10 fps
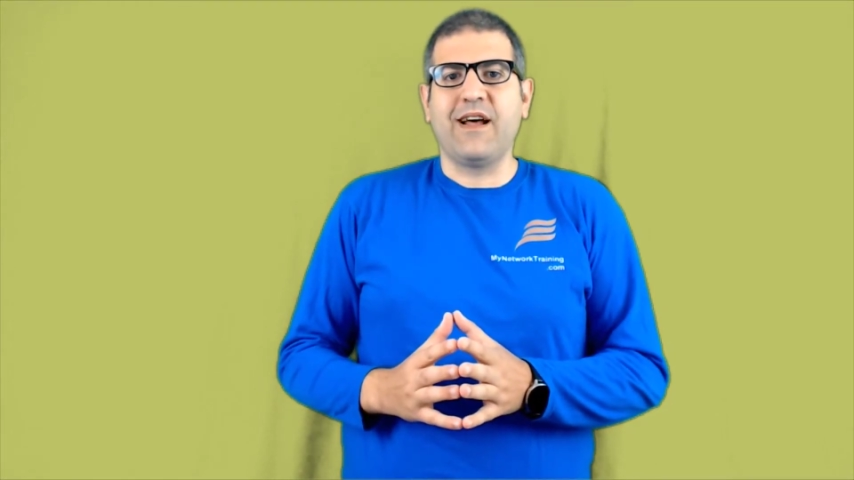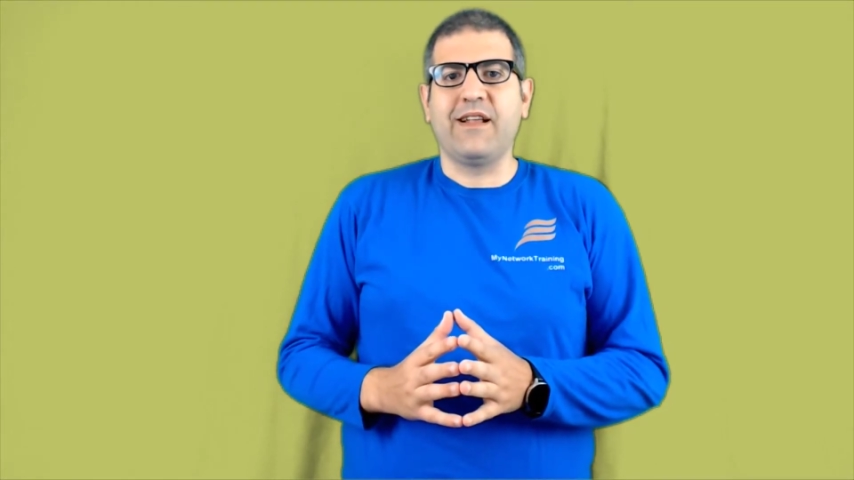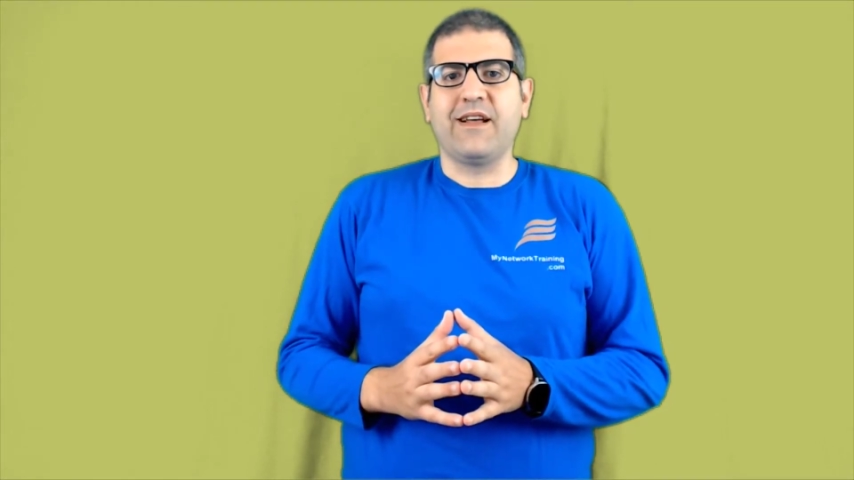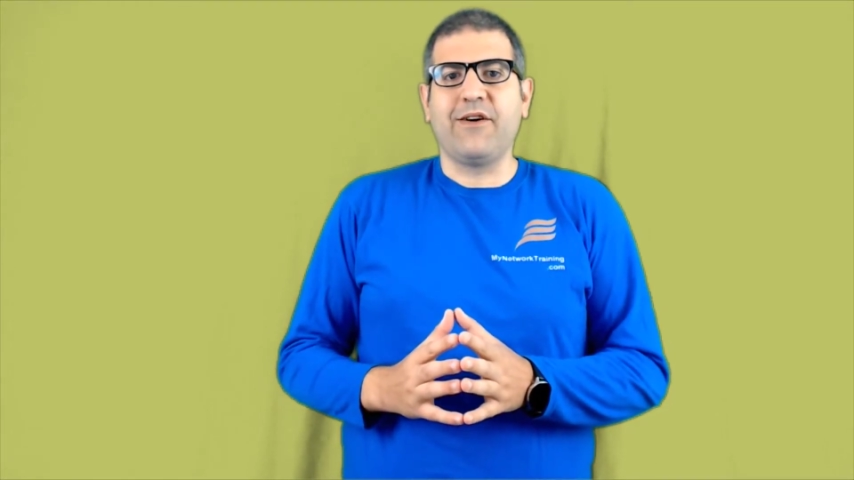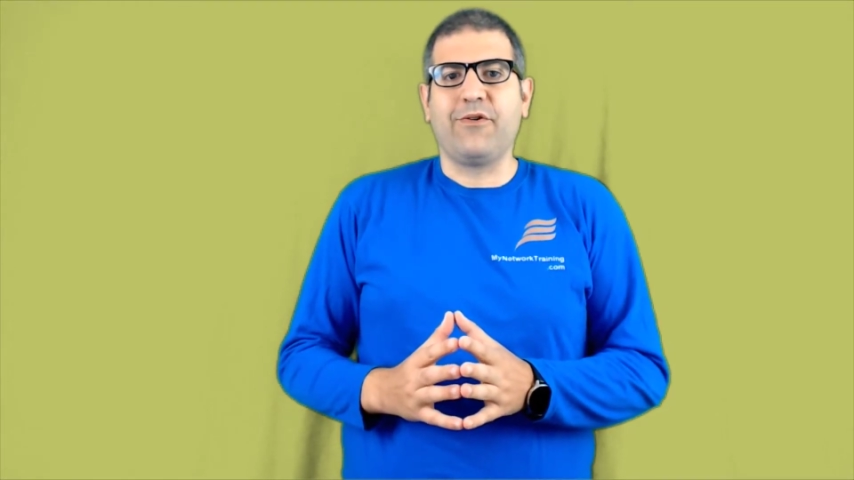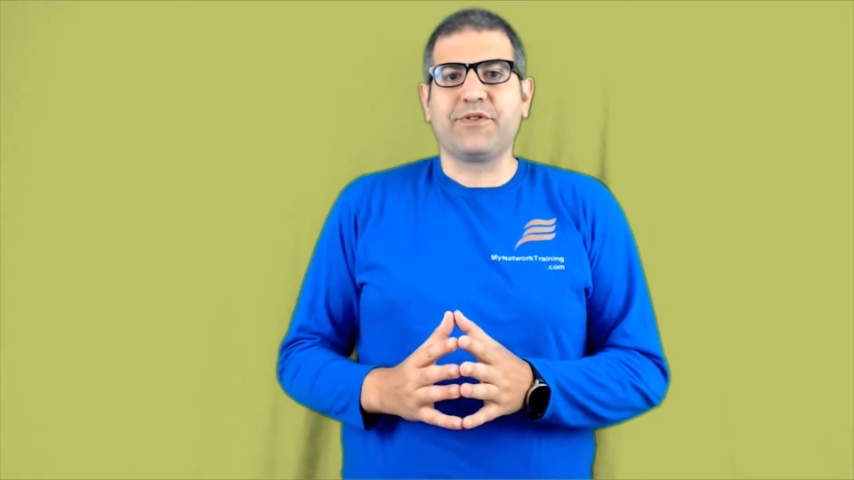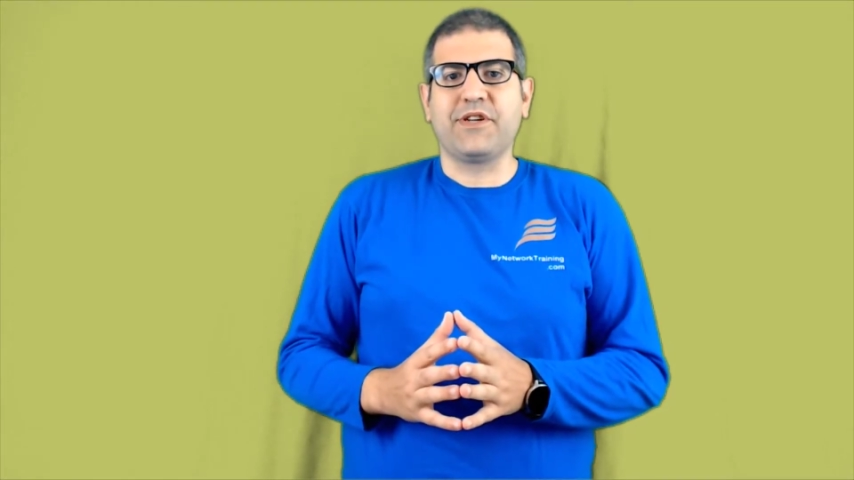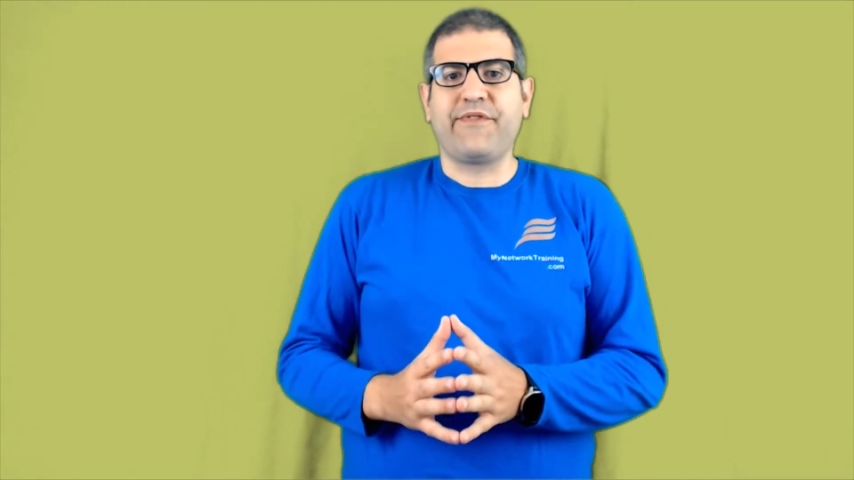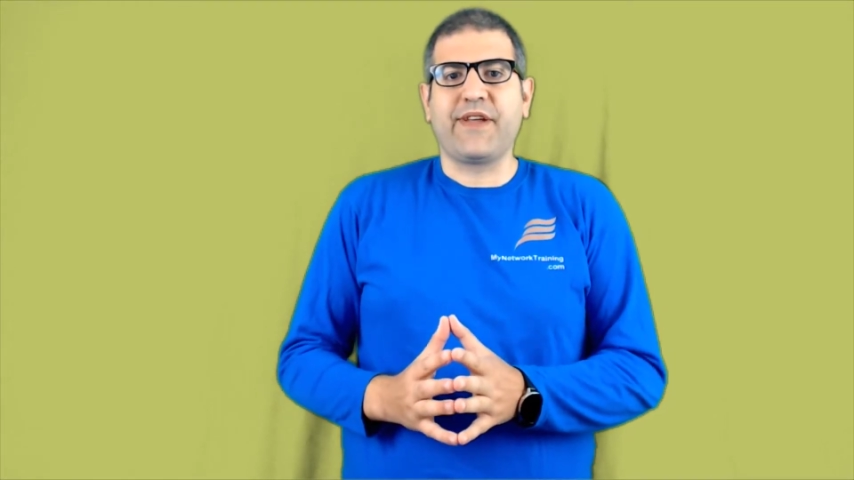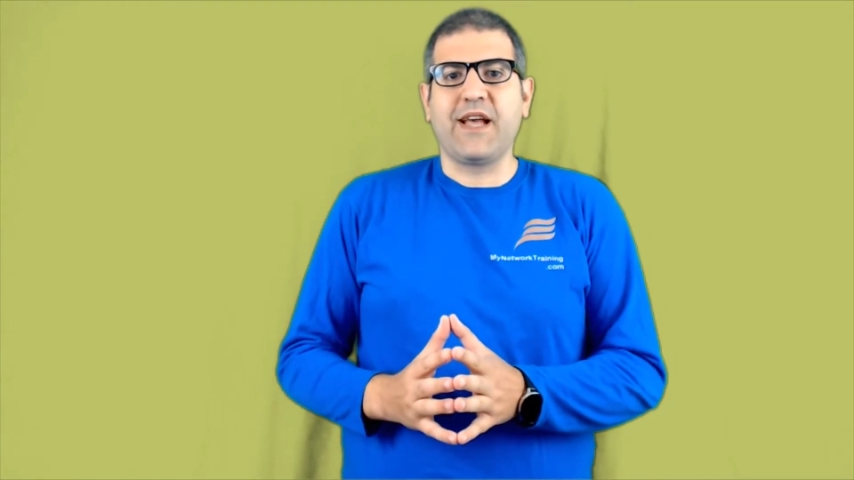and I hold
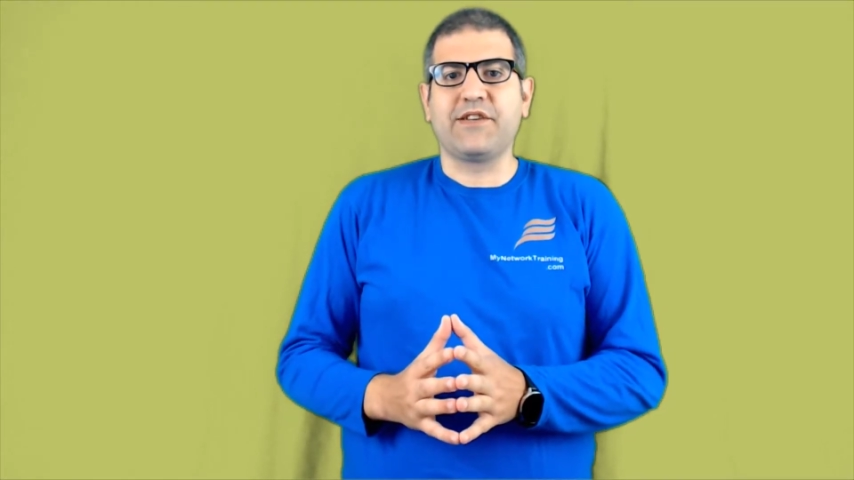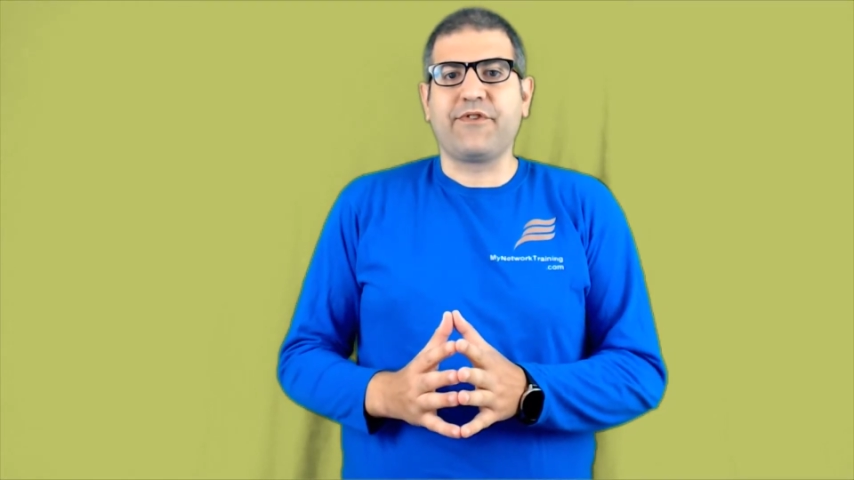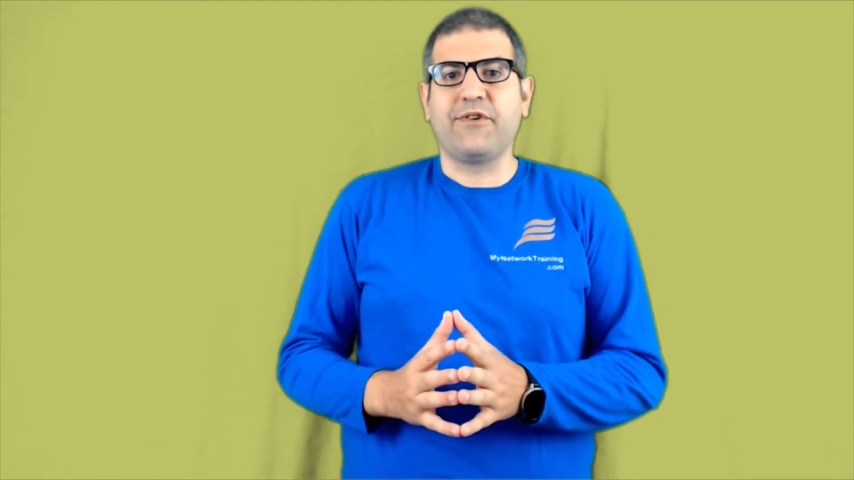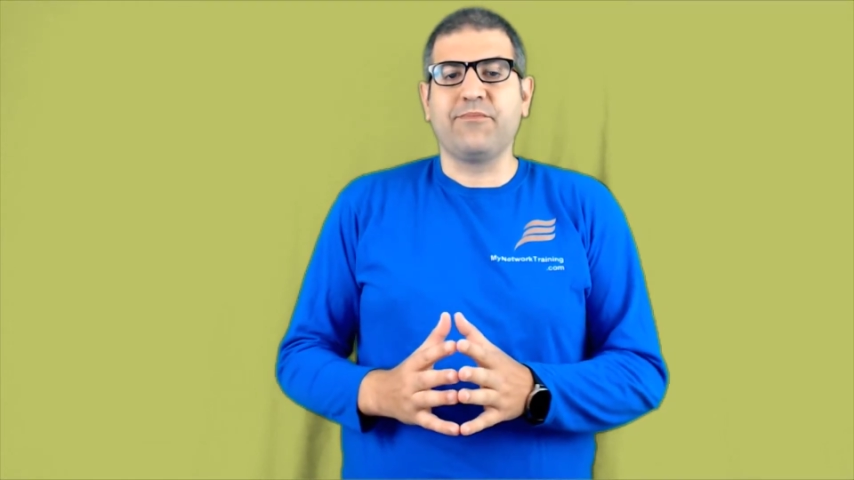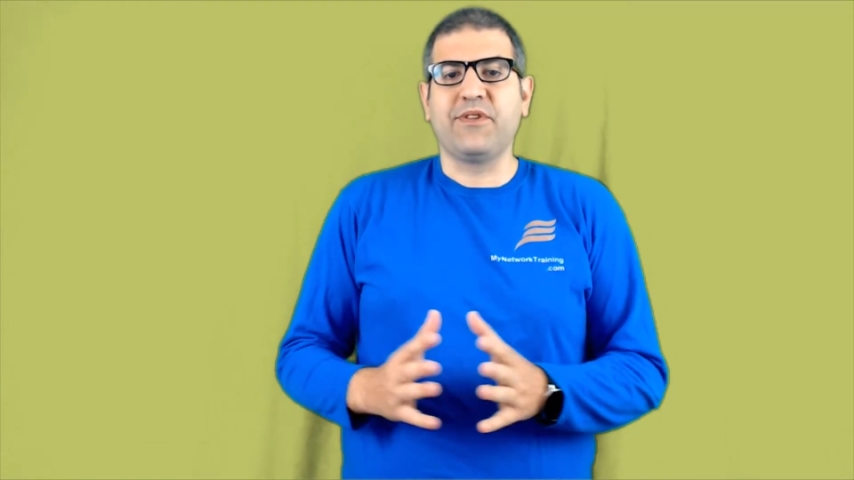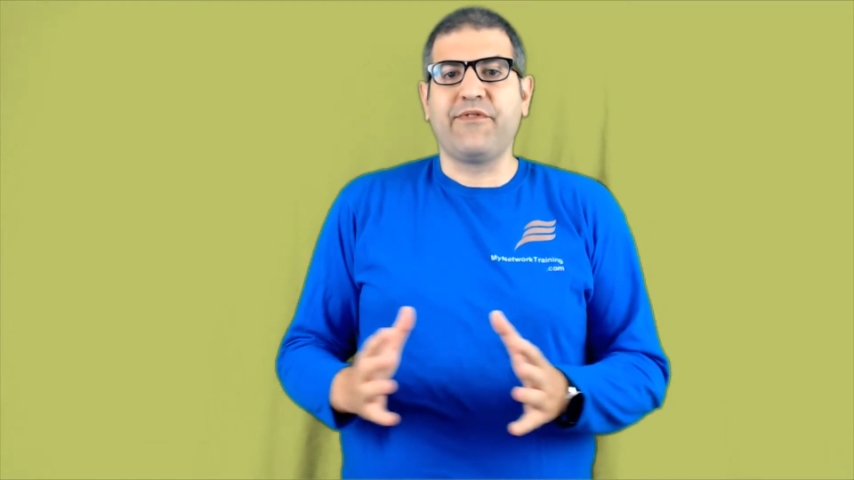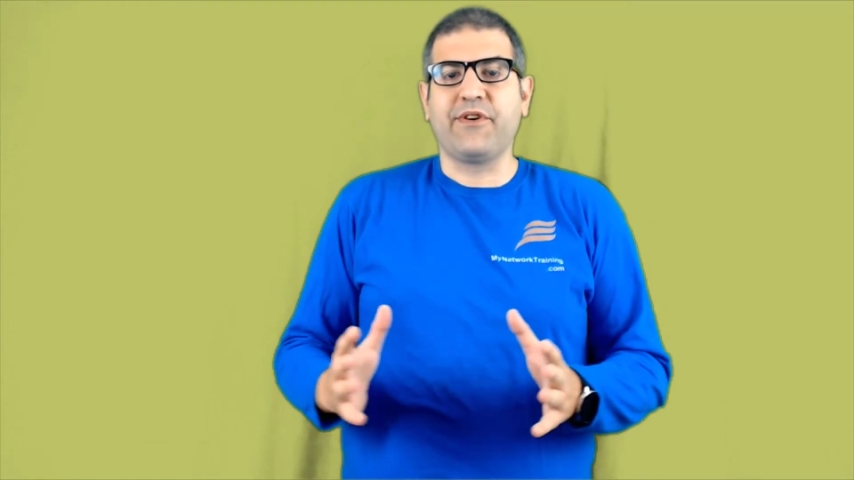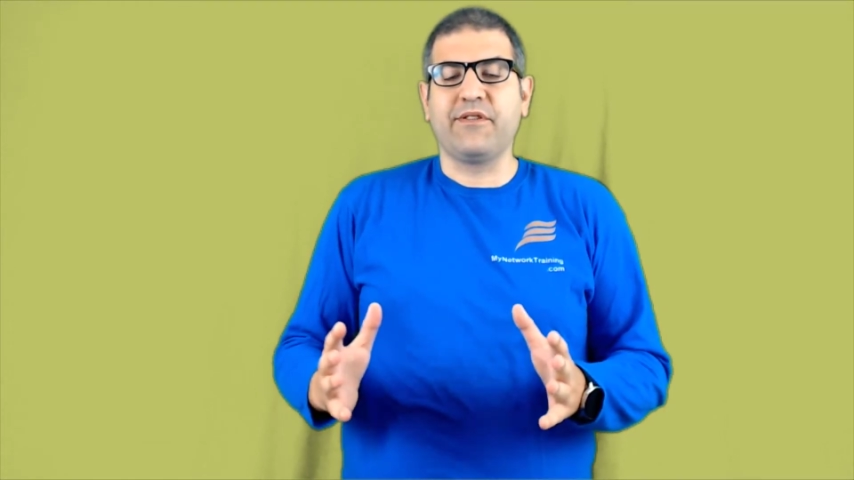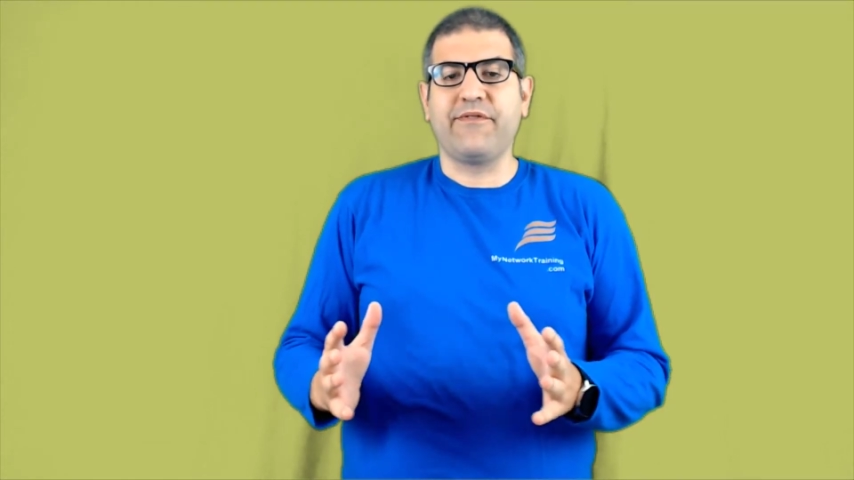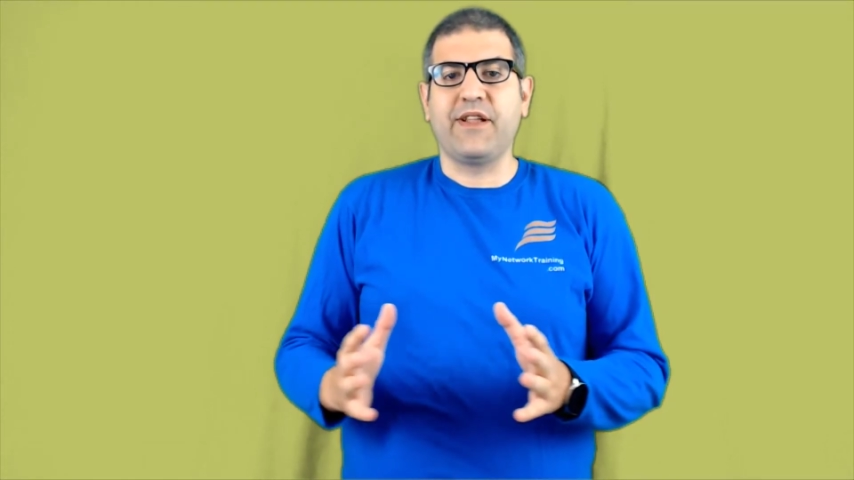certificates from
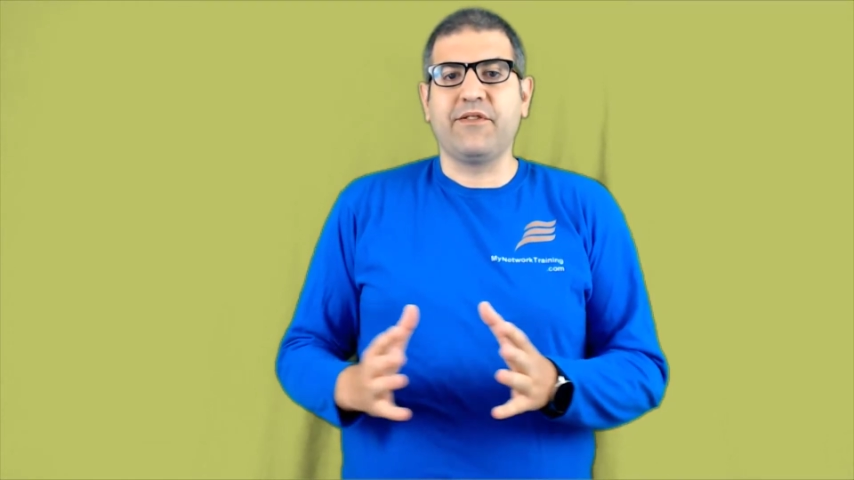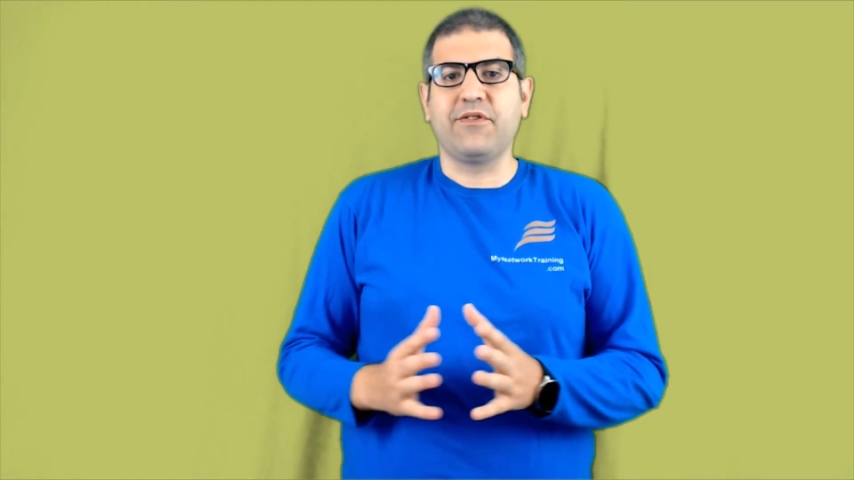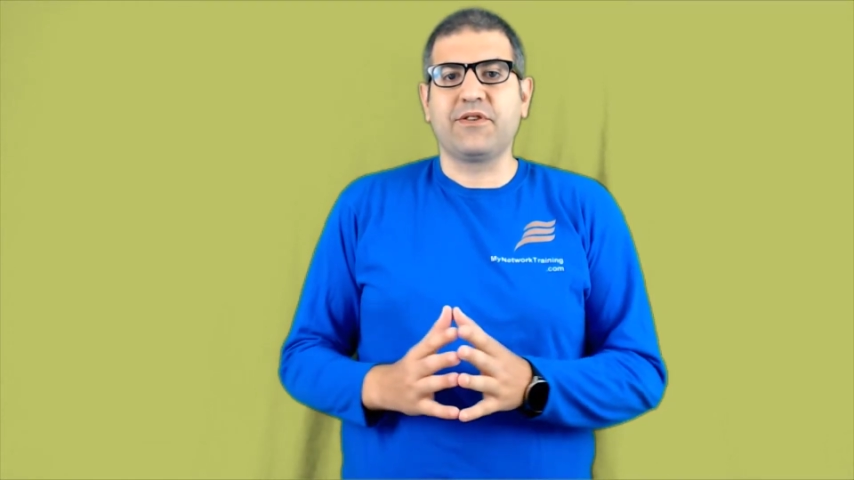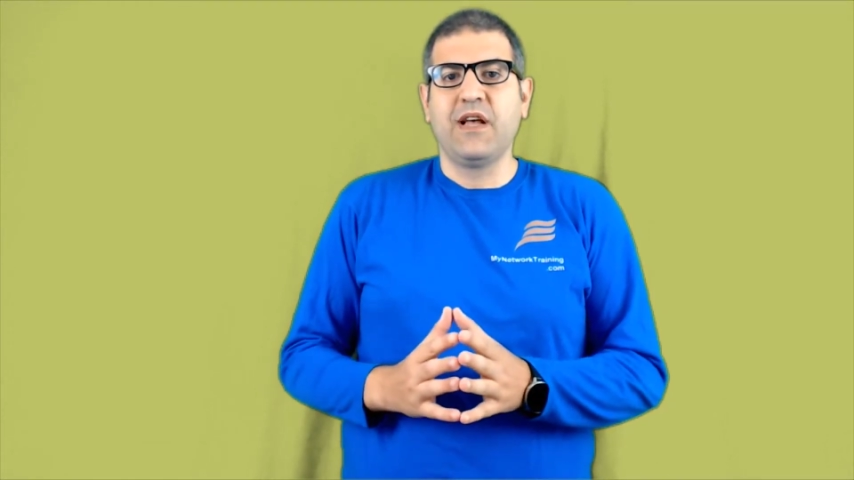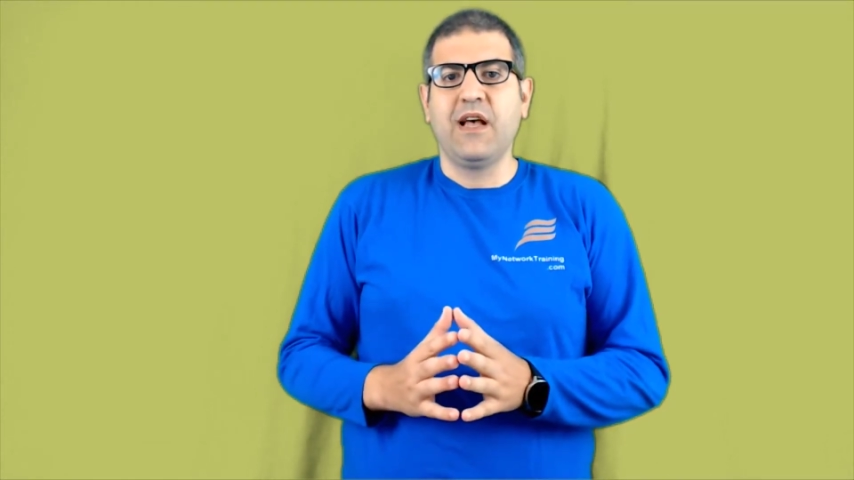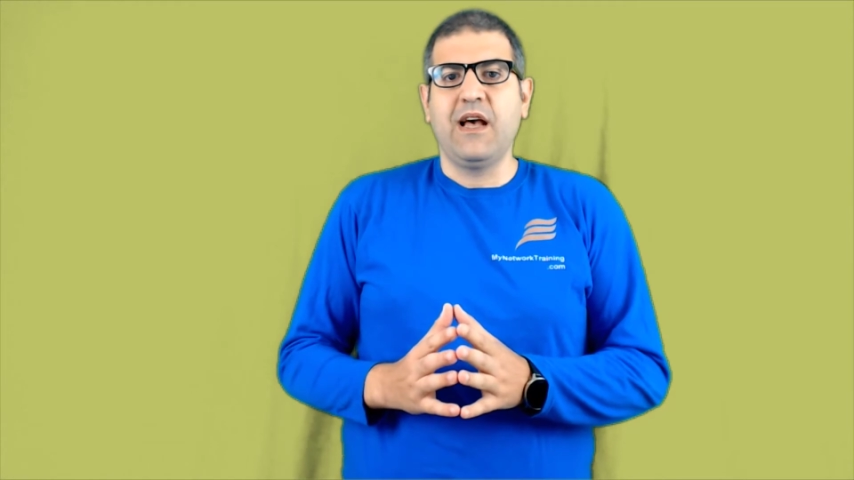different vendors,